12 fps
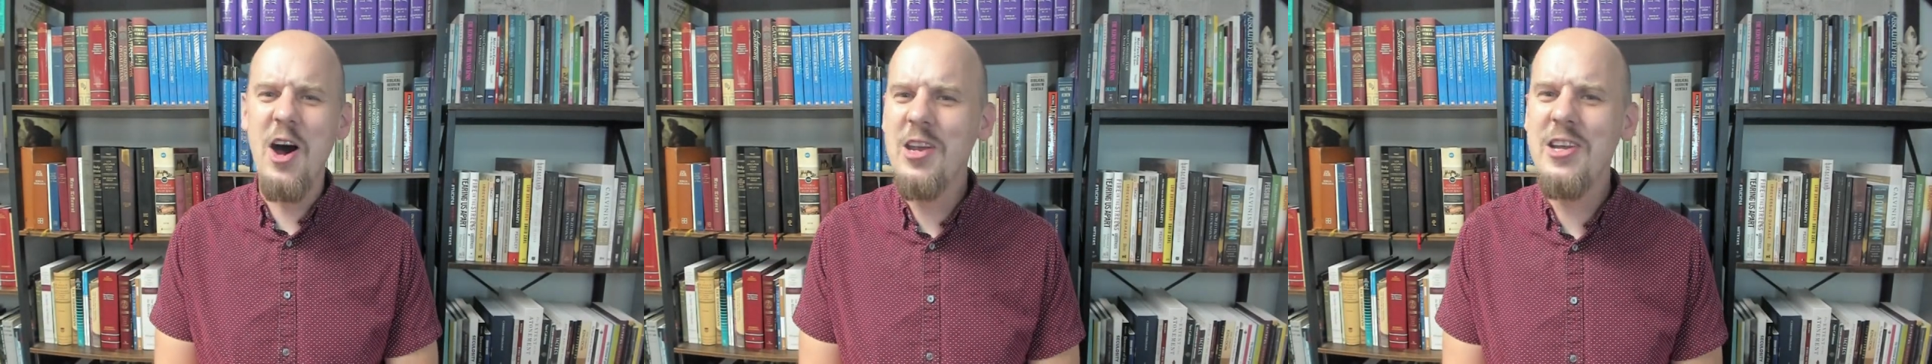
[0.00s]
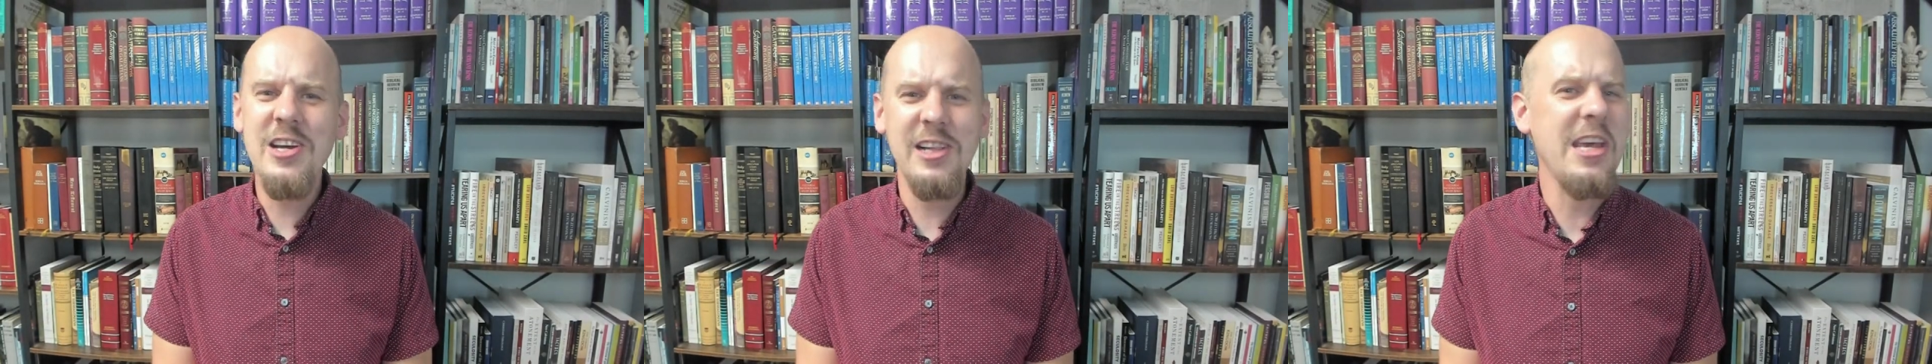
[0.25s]

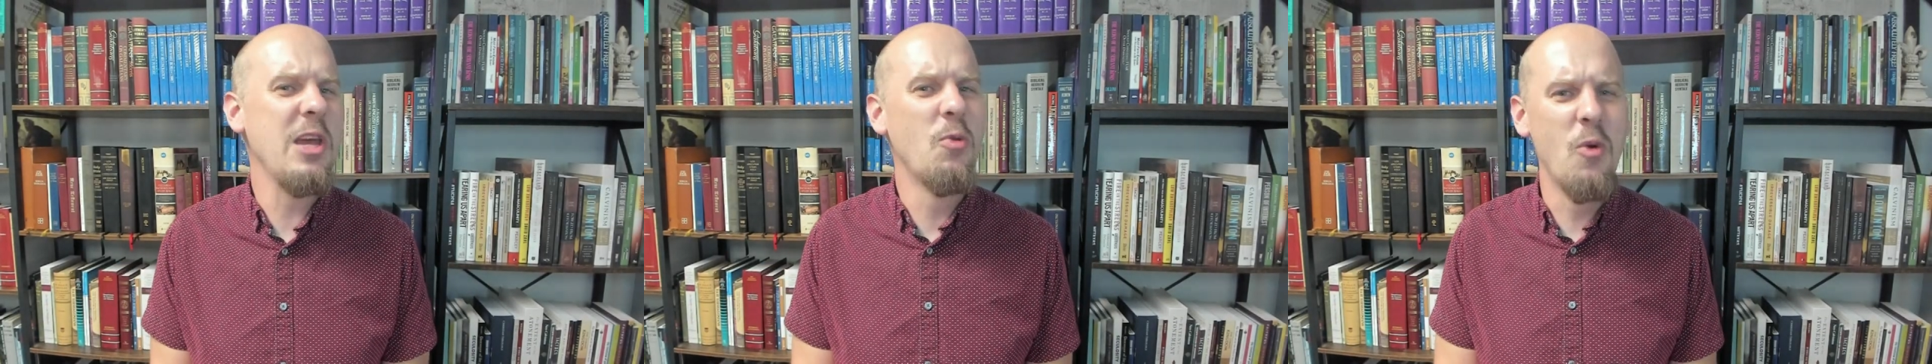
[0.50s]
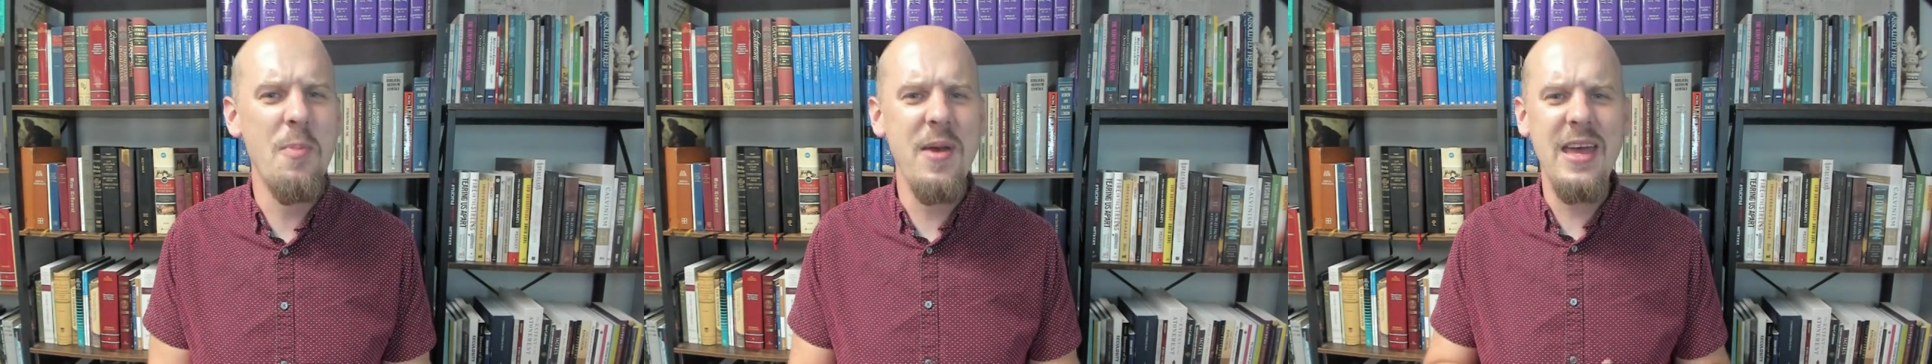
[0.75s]
unclean
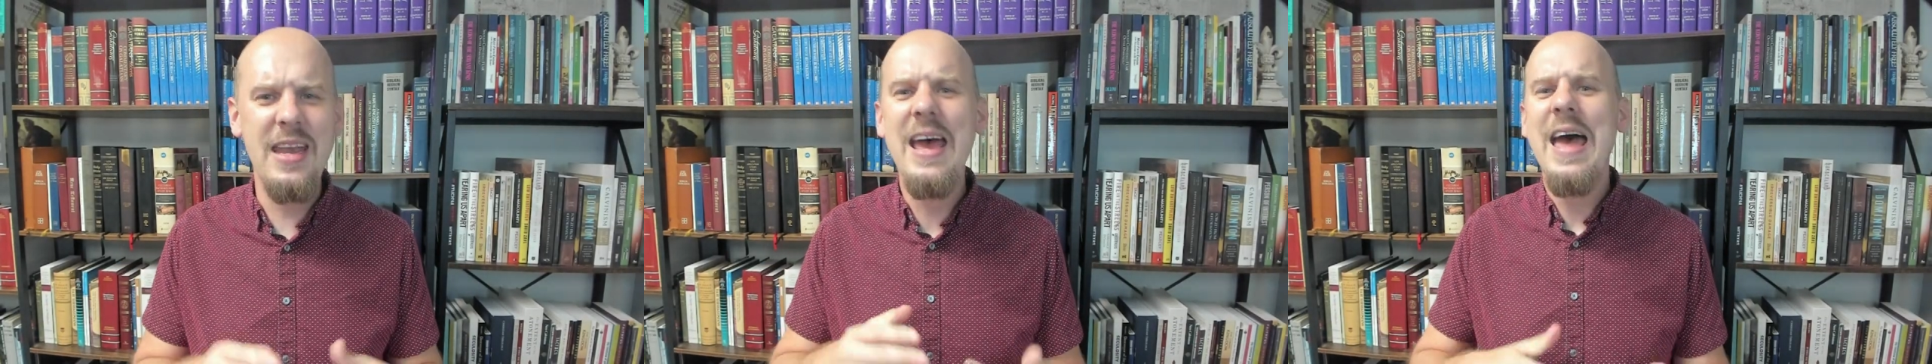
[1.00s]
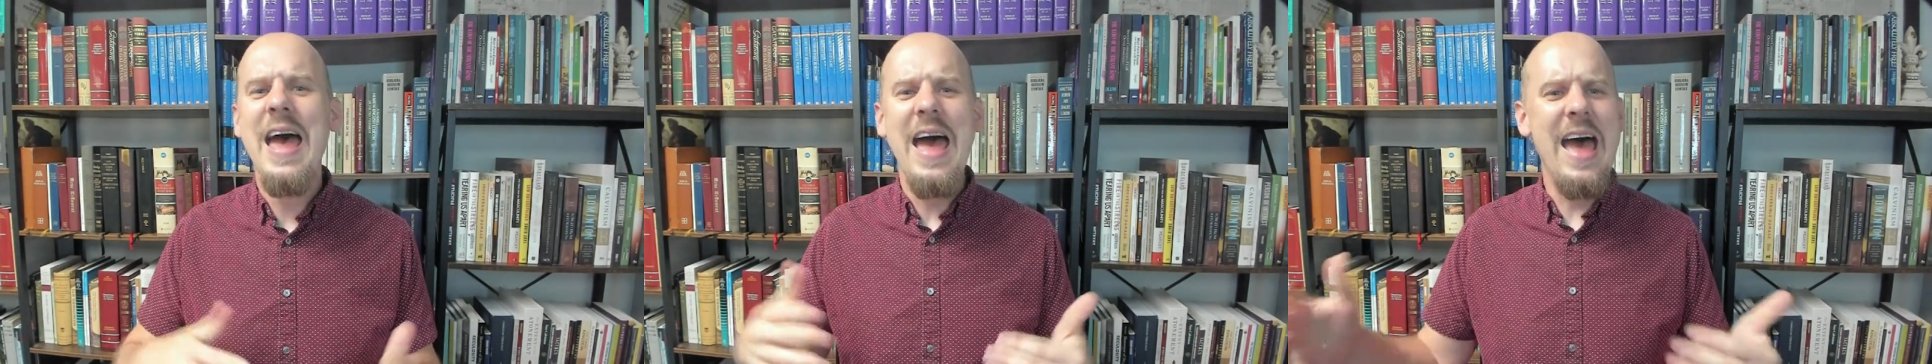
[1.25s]
woman
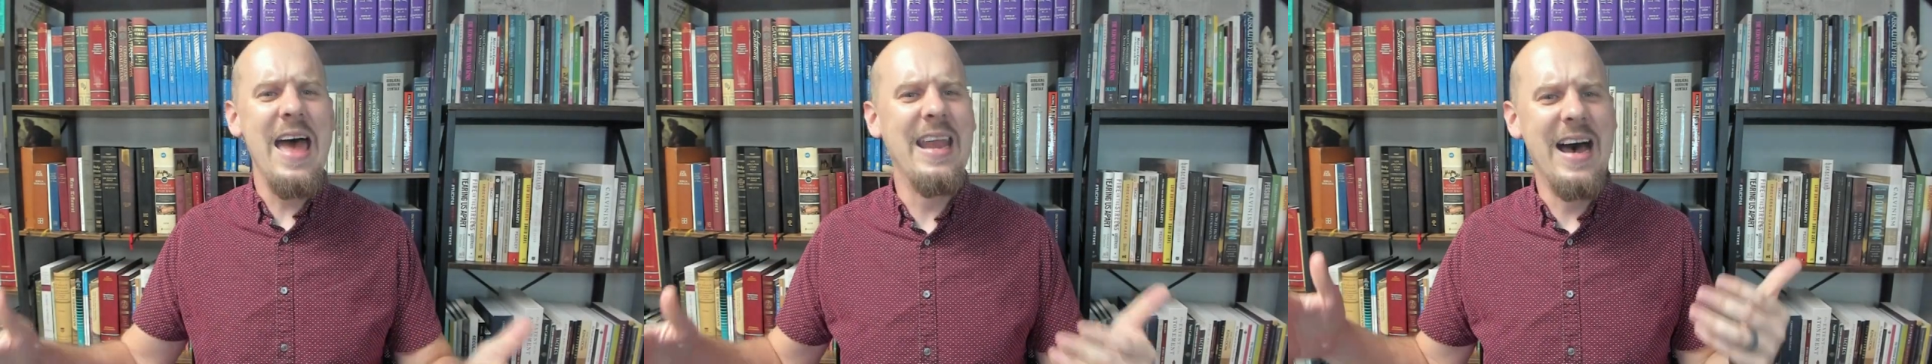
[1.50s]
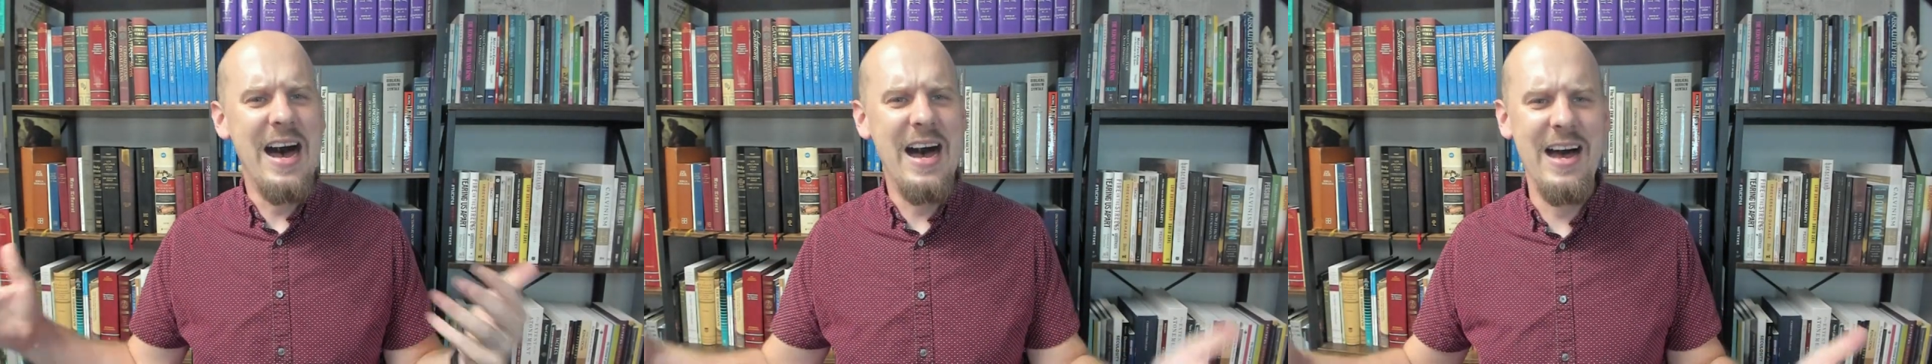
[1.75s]

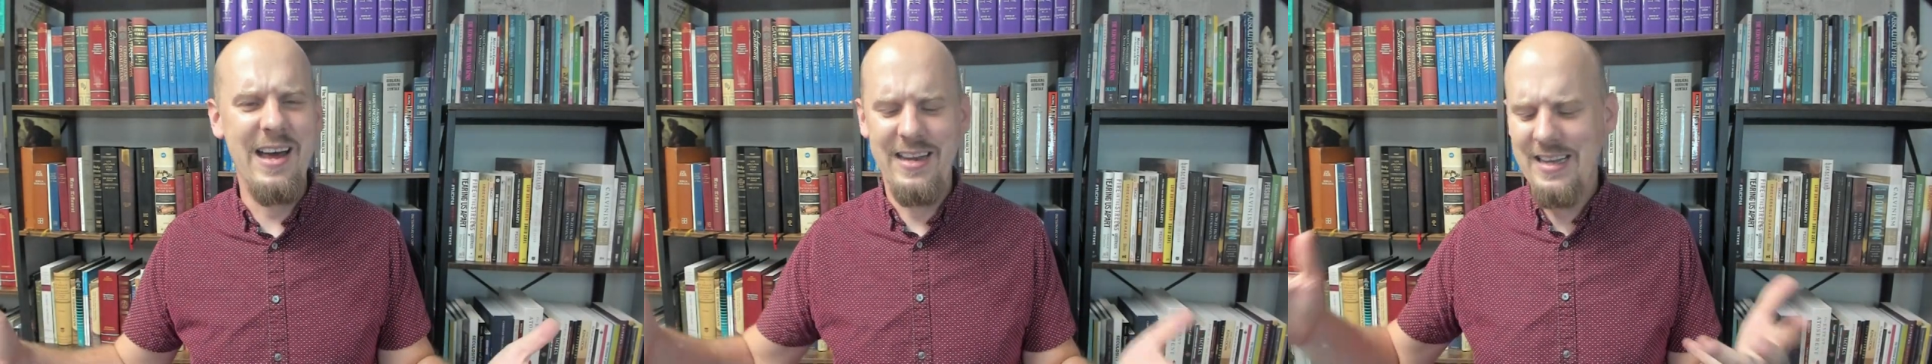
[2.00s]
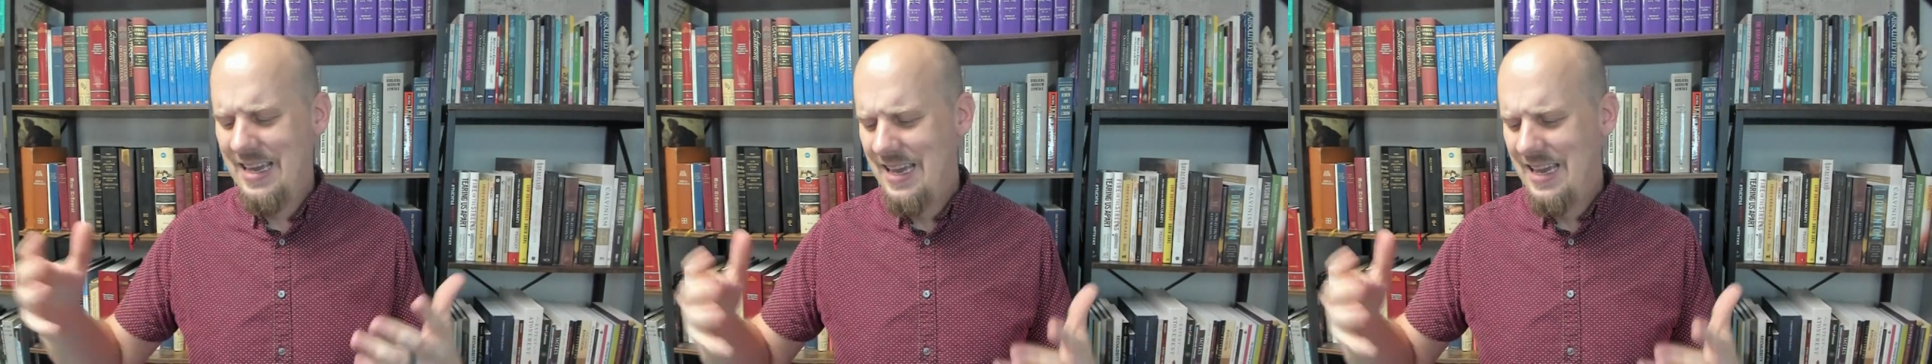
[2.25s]
and on.